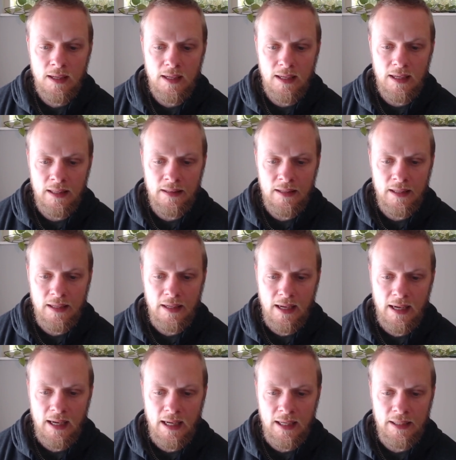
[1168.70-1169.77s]
and then I
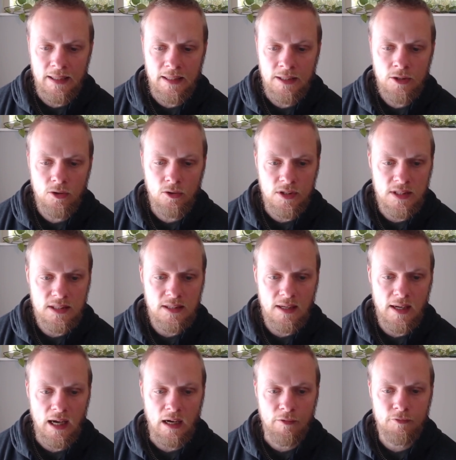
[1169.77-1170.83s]
added noise
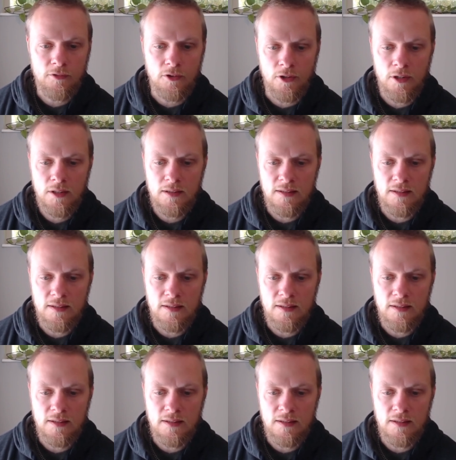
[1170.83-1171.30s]
after